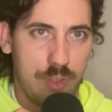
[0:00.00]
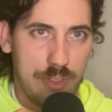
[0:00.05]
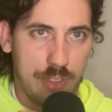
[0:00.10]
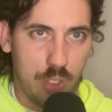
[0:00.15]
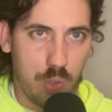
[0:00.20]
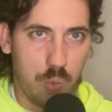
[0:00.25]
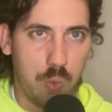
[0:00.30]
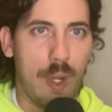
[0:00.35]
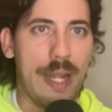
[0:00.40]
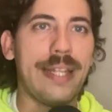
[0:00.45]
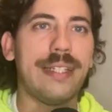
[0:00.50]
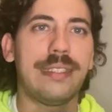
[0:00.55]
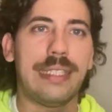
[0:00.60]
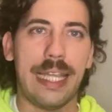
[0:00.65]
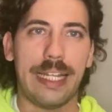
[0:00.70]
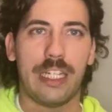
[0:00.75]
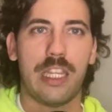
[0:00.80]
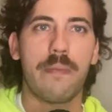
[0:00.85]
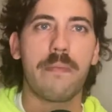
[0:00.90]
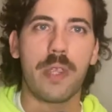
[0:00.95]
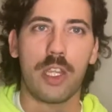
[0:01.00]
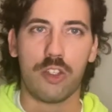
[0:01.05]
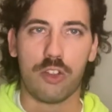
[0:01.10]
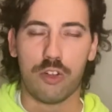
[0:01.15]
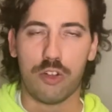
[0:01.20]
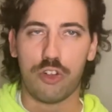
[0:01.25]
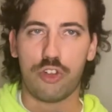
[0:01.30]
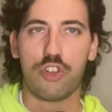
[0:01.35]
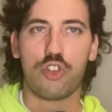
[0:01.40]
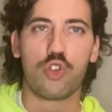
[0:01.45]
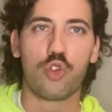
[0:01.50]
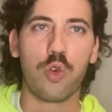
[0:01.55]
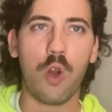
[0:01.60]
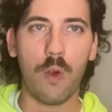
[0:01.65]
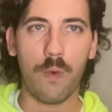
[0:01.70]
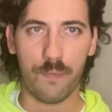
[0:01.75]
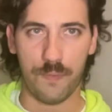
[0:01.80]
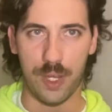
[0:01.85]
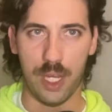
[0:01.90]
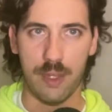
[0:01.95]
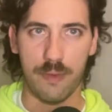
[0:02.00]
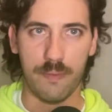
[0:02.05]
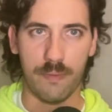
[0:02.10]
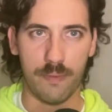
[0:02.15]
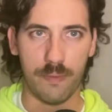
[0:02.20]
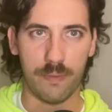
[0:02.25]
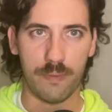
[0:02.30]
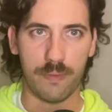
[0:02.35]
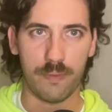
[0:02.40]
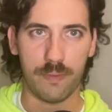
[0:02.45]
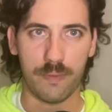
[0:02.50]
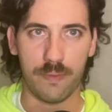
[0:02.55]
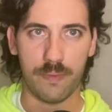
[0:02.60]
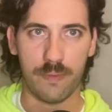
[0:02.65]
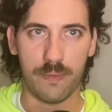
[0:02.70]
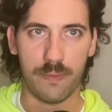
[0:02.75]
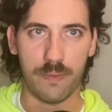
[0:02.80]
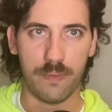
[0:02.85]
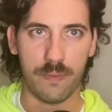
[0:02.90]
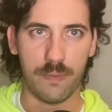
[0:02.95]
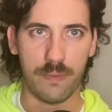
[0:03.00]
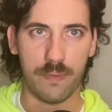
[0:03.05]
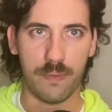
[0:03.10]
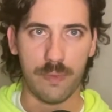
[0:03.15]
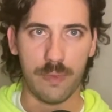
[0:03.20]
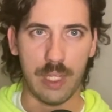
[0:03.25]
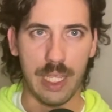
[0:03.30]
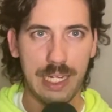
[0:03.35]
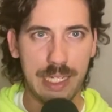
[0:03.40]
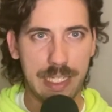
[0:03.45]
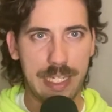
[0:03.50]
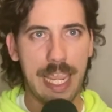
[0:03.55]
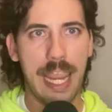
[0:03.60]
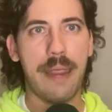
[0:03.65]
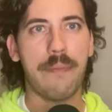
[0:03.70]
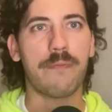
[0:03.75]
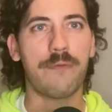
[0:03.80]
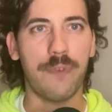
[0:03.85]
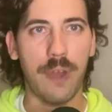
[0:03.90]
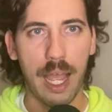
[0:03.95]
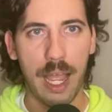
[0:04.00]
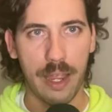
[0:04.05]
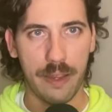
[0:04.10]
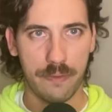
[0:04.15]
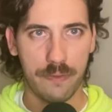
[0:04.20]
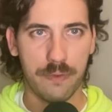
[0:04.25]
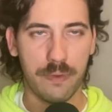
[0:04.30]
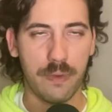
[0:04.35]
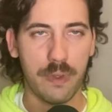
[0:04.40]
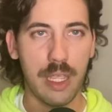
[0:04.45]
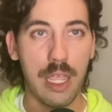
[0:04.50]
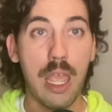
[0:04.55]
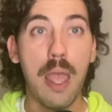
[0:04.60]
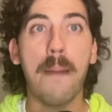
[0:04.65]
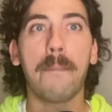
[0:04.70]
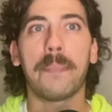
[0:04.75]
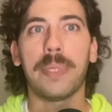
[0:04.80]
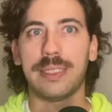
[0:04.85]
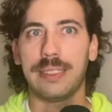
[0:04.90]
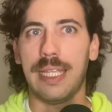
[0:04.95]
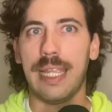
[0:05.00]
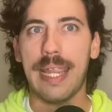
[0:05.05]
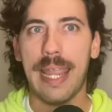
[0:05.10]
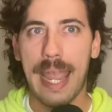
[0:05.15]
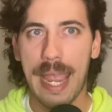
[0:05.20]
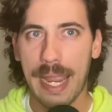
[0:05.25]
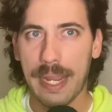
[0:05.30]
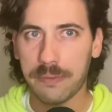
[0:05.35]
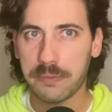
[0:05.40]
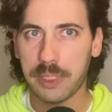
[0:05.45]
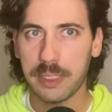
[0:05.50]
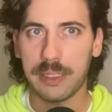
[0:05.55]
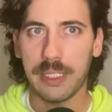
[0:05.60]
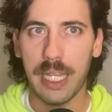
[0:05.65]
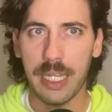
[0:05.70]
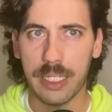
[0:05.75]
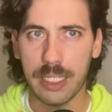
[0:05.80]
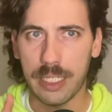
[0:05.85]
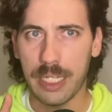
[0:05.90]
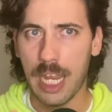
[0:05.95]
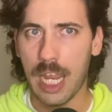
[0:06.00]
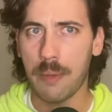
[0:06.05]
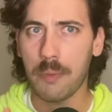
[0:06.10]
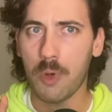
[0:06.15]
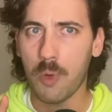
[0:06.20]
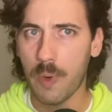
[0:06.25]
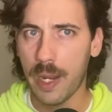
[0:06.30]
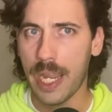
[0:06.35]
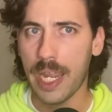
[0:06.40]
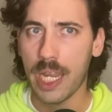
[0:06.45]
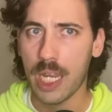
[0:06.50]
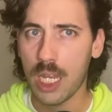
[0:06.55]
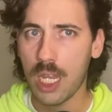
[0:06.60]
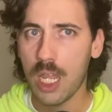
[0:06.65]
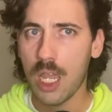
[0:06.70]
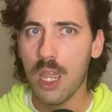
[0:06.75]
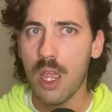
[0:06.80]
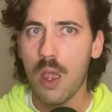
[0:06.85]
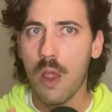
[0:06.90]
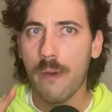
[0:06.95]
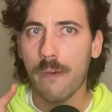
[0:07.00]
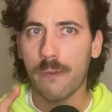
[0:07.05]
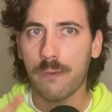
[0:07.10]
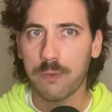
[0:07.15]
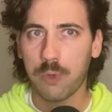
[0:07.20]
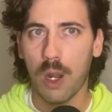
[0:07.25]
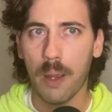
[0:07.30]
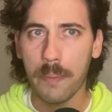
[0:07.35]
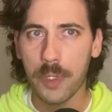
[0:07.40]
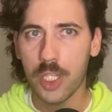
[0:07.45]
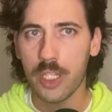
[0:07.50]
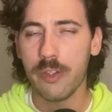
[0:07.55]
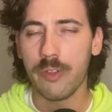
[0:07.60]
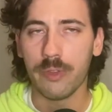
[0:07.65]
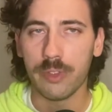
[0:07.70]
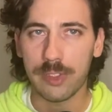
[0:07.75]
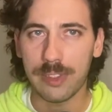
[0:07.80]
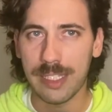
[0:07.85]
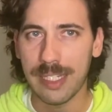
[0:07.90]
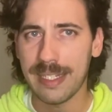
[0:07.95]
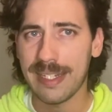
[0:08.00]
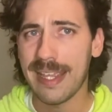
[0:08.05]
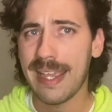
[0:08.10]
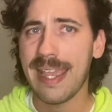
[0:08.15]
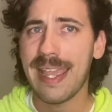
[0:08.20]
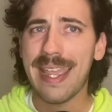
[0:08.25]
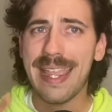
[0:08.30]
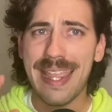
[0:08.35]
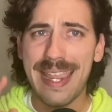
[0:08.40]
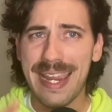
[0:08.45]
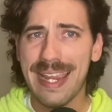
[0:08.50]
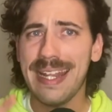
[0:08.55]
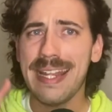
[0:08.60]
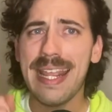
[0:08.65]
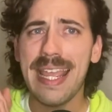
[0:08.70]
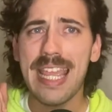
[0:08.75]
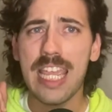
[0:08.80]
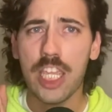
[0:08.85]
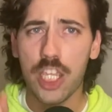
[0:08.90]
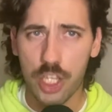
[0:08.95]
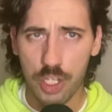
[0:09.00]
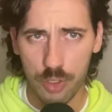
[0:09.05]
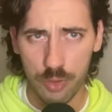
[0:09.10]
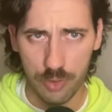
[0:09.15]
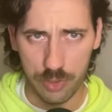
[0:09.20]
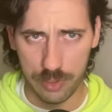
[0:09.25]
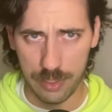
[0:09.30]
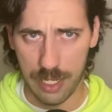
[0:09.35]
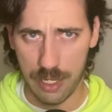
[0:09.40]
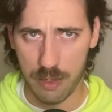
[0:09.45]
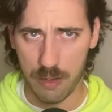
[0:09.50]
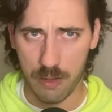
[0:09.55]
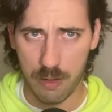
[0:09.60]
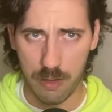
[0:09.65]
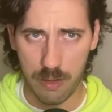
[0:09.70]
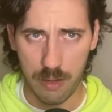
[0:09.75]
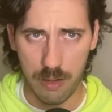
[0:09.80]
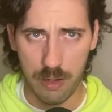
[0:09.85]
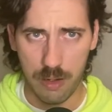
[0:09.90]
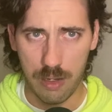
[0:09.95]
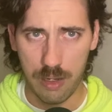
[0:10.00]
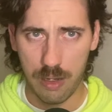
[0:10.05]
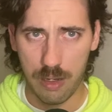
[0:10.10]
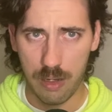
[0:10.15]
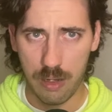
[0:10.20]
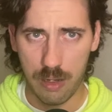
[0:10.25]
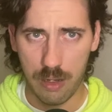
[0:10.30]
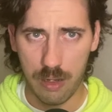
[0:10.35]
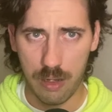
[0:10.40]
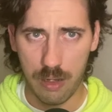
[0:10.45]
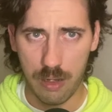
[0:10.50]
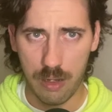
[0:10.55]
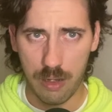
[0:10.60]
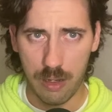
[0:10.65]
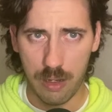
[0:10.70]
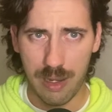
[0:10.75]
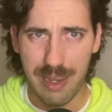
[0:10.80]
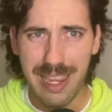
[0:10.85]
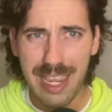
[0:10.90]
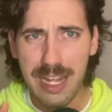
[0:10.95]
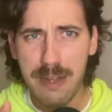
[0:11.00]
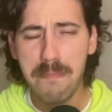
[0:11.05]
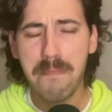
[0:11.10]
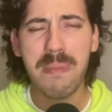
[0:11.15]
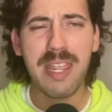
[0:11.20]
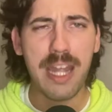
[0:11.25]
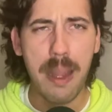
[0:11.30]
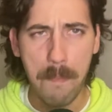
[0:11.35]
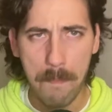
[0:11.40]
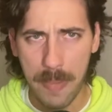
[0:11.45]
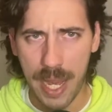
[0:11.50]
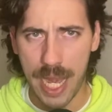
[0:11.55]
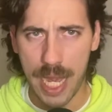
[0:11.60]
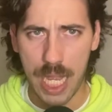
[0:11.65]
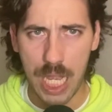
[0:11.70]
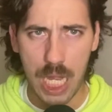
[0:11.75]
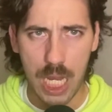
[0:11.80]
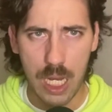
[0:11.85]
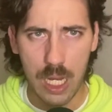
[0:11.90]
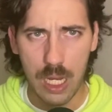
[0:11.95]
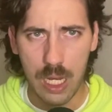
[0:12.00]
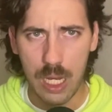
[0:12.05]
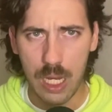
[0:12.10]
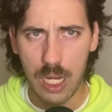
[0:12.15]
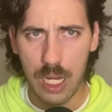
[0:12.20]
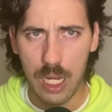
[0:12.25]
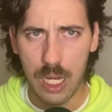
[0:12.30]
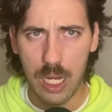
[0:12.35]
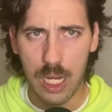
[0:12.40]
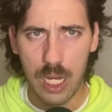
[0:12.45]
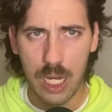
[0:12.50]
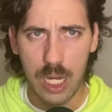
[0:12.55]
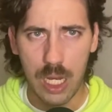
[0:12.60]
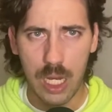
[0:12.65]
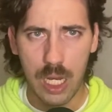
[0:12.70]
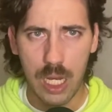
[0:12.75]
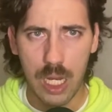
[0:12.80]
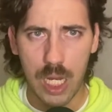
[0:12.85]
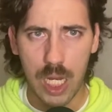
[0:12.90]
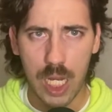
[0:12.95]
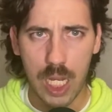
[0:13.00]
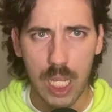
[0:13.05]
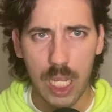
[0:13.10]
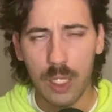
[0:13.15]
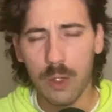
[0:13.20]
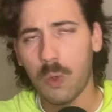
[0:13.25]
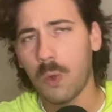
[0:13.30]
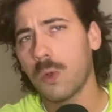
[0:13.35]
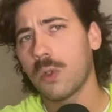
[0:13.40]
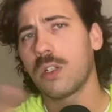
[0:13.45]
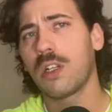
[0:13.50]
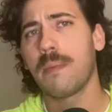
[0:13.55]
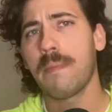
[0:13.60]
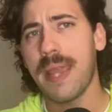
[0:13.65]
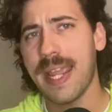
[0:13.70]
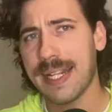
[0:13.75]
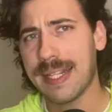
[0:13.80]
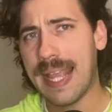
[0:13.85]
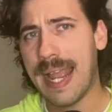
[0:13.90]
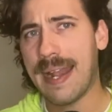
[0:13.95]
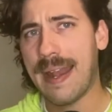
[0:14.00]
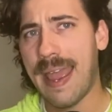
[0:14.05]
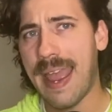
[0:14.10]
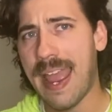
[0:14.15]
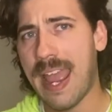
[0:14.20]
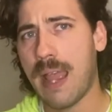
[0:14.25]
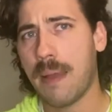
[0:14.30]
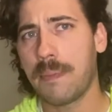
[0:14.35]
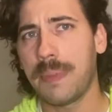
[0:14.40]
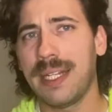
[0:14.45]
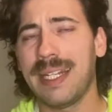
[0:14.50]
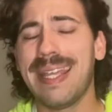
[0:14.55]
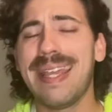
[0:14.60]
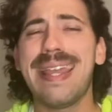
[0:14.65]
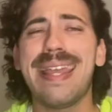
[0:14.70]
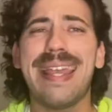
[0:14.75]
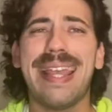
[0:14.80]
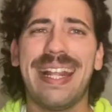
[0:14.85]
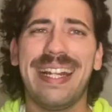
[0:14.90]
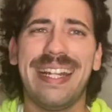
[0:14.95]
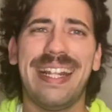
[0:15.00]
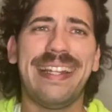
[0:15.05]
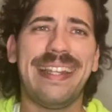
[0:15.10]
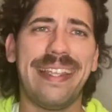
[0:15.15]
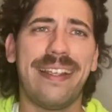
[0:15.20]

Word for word: to raise that commissioner's trophy in game 5. But they have to take a game away from Houston in Houston, in Minute Maid, in order to make that happen. And then